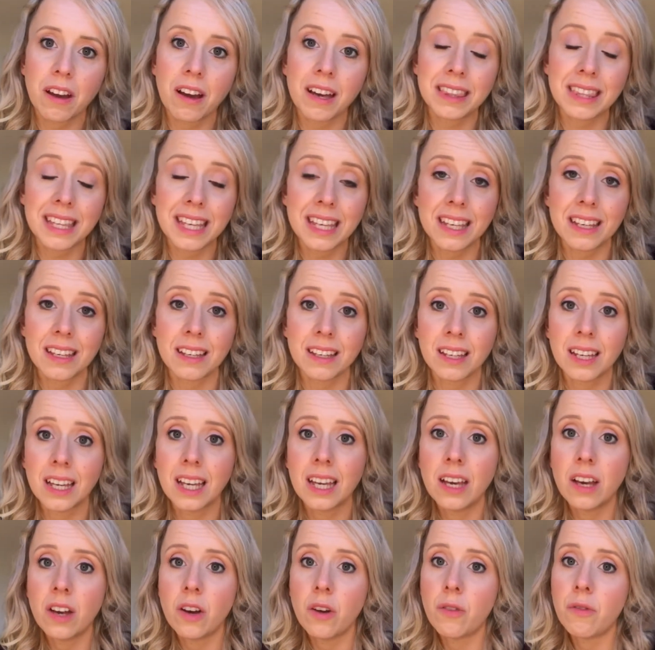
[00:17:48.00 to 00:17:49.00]
I think,
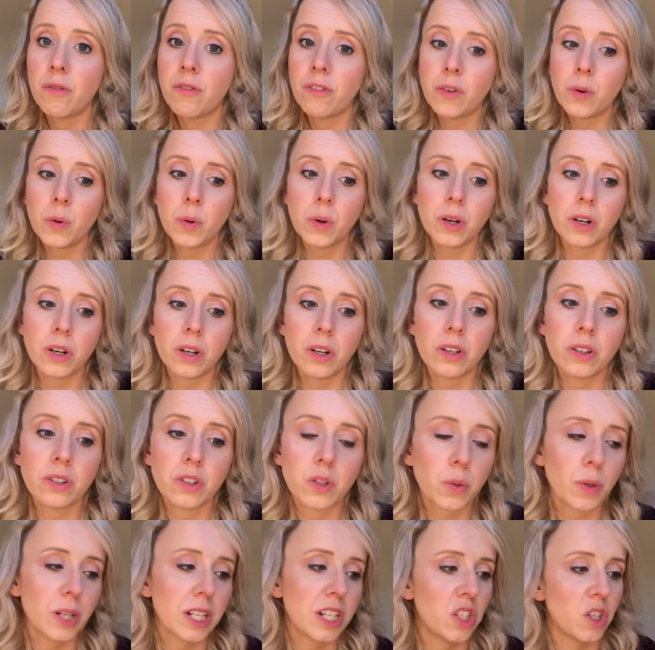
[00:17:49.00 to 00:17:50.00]
for
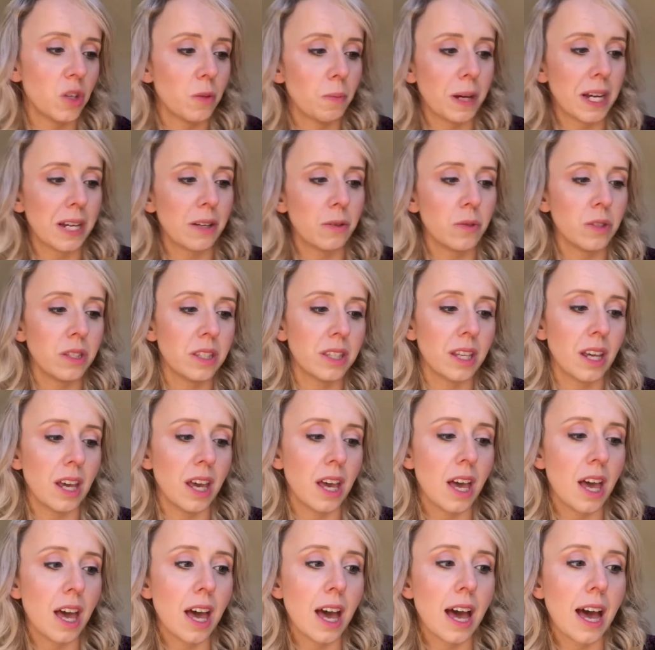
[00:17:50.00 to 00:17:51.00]
£22.
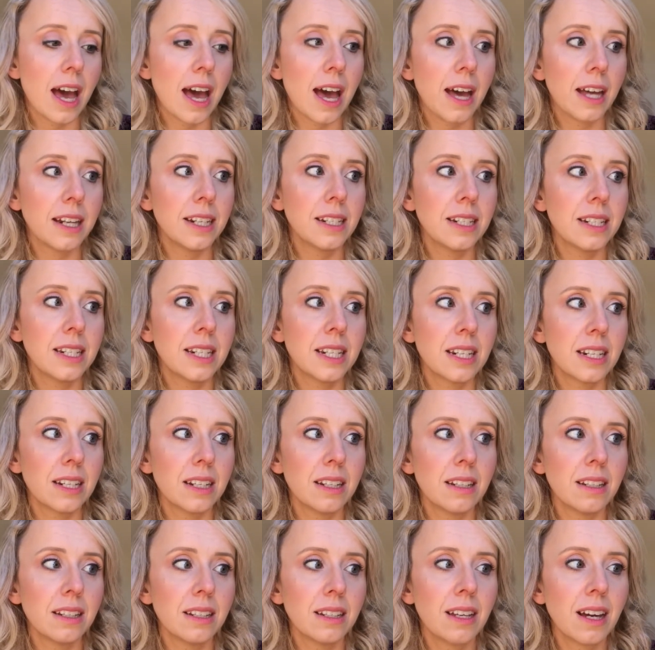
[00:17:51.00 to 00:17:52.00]
And
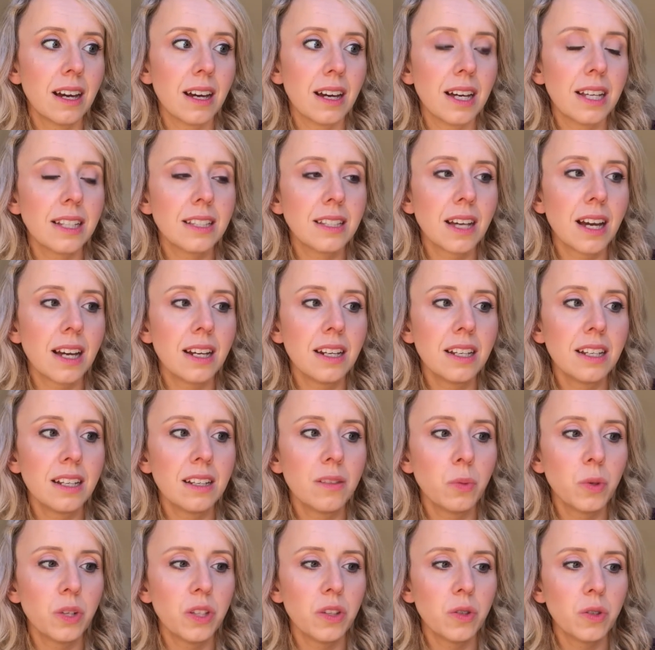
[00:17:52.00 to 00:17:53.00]
yeah, it's kind of
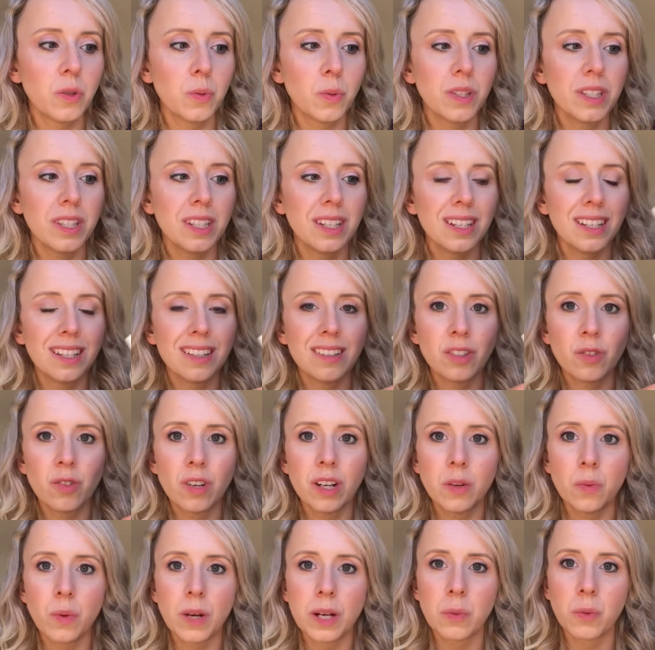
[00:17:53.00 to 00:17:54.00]
one of those ones that
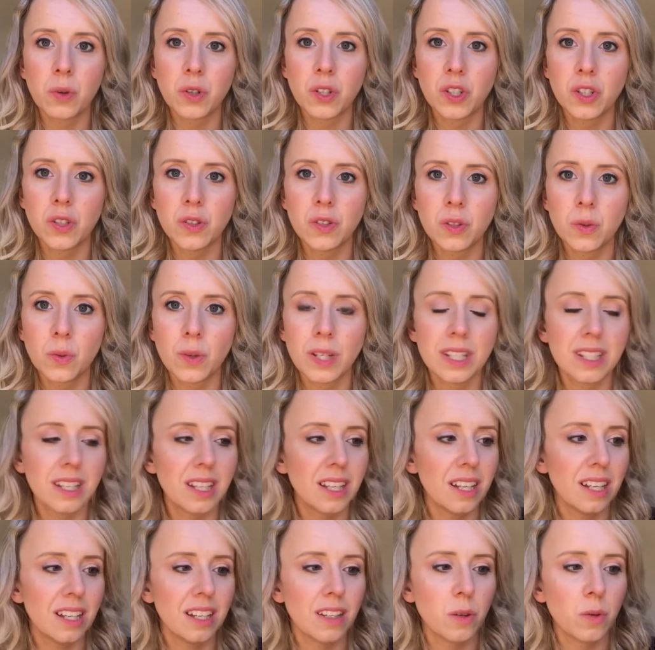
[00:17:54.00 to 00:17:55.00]
straight away, once you squeeze
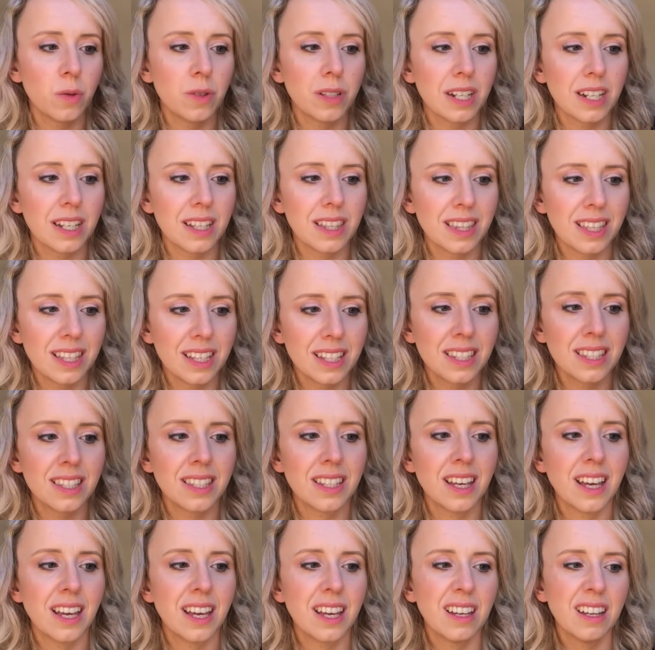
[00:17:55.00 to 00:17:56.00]
it, it goes like this,
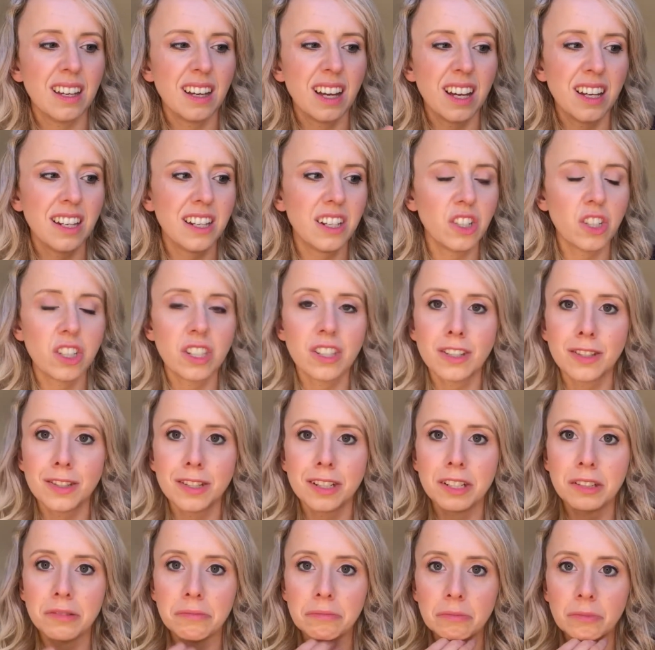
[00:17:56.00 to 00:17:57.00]
and it just
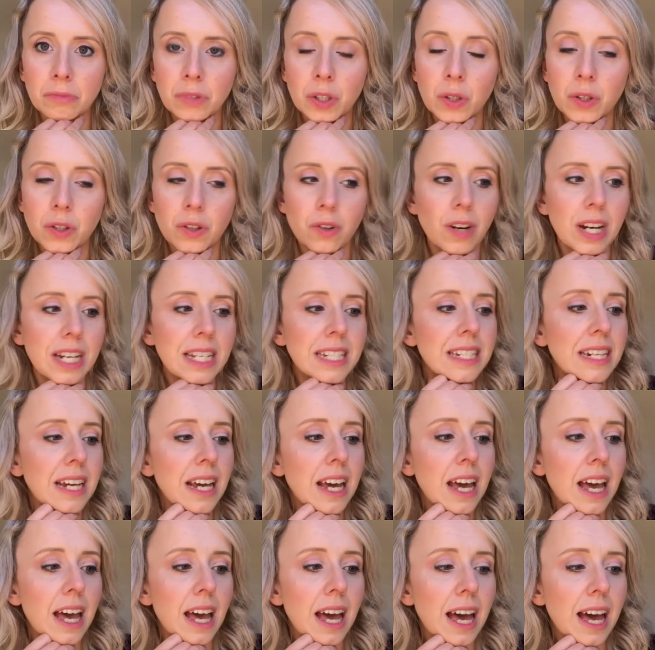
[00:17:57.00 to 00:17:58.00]
doesn't look great.
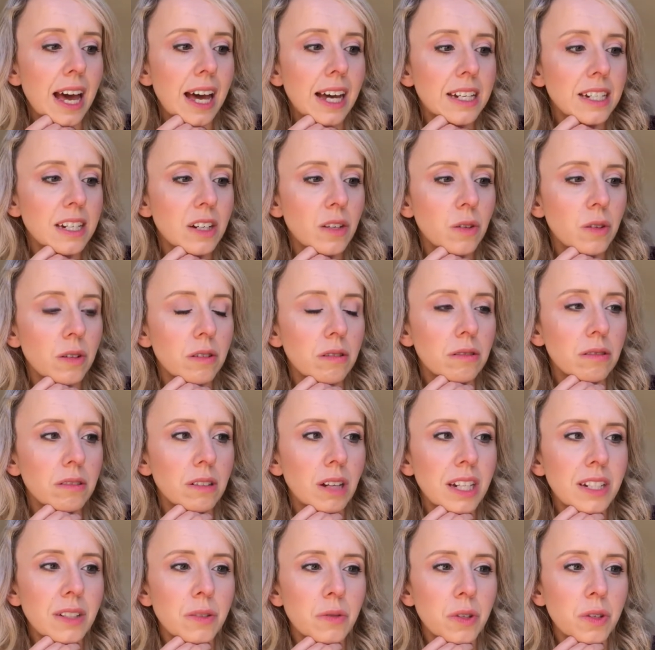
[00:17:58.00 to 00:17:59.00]
And
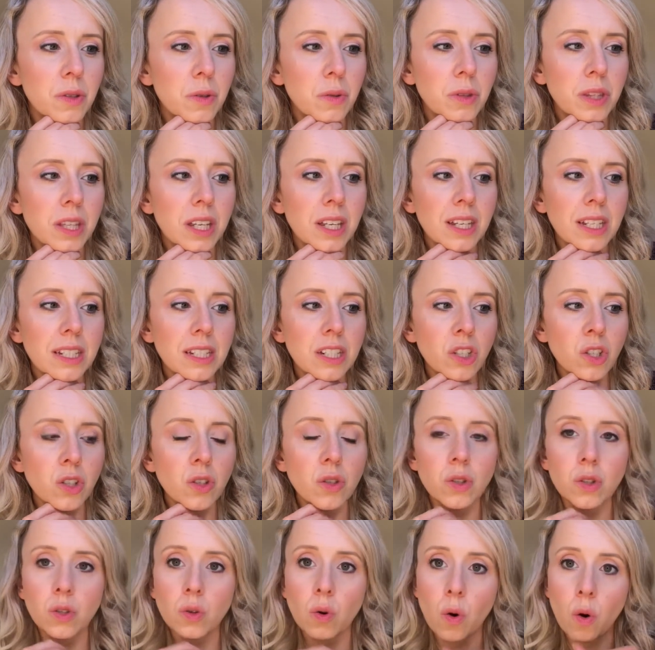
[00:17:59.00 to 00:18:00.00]
I don't know, the
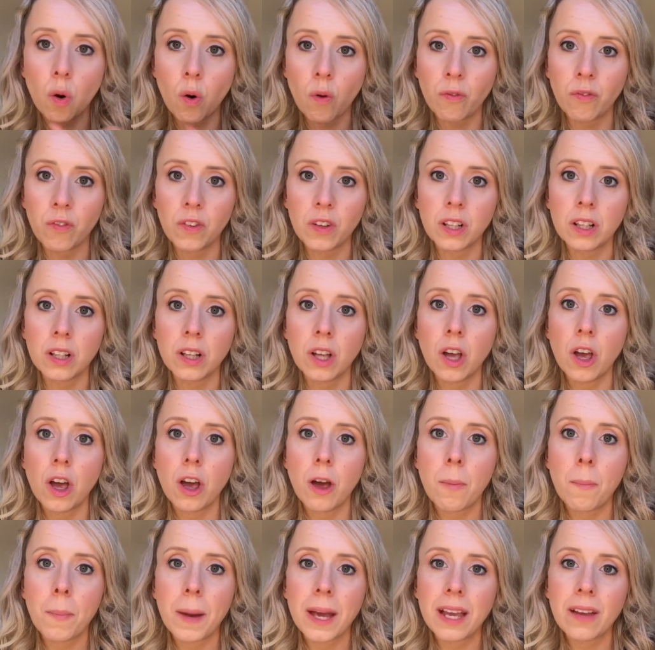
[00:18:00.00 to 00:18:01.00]
conditioner is not awful,
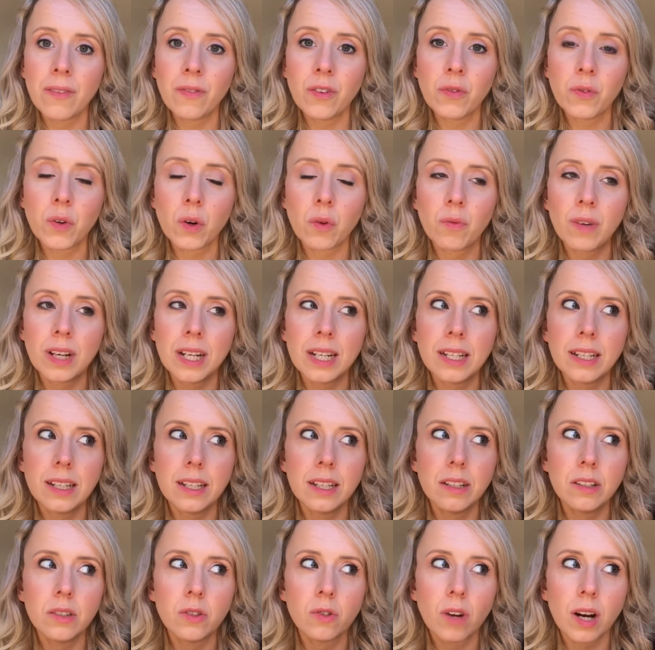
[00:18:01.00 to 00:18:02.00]
but if you've got really
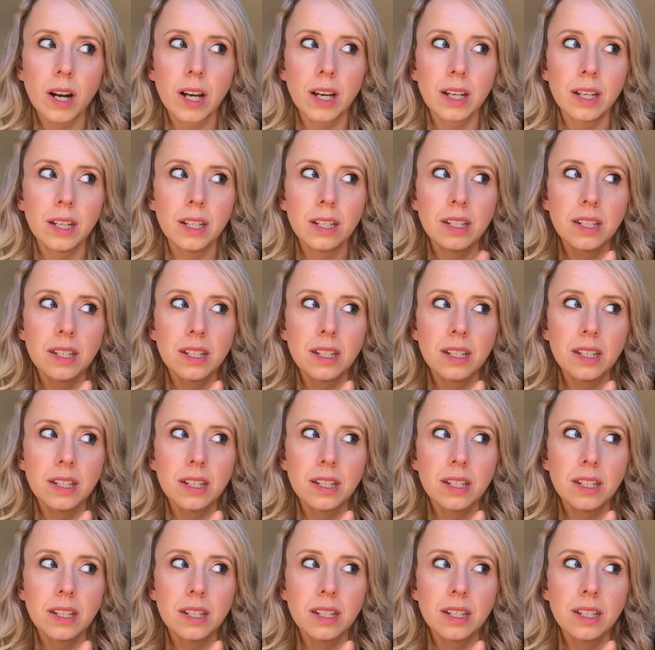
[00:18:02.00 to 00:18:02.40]
dry,